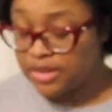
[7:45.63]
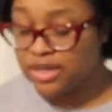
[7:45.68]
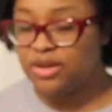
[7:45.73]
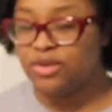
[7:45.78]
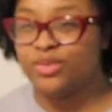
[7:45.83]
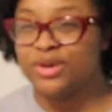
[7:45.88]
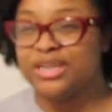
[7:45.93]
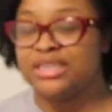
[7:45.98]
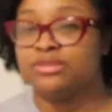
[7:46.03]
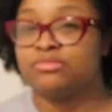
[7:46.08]

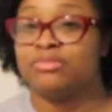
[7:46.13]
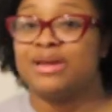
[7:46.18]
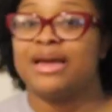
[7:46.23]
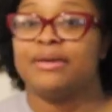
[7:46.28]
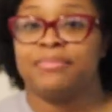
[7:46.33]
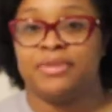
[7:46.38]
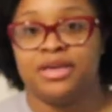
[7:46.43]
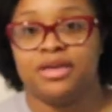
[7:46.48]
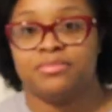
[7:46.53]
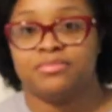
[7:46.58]
Well, it's
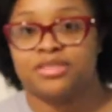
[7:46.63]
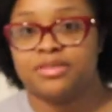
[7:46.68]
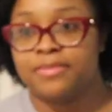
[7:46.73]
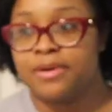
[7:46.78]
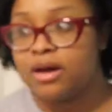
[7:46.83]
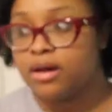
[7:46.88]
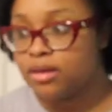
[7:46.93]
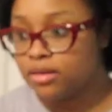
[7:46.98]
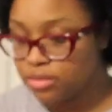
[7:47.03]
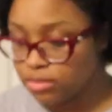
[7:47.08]
medium
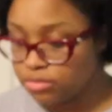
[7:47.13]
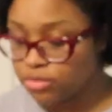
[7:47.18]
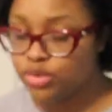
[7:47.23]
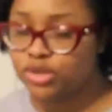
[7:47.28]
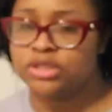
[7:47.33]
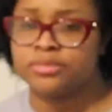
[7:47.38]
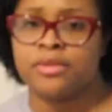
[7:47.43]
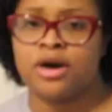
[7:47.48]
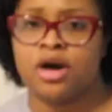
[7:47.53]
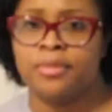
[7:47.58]
small, well
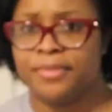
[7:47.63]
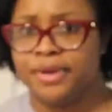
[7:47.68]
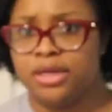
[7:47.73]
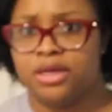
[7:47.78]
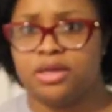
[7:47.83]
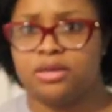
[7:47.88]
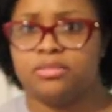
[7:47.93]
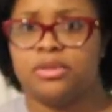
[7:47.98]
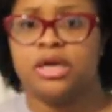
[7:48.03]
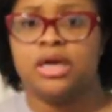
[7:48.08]
small
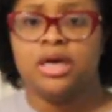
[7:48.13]
medium.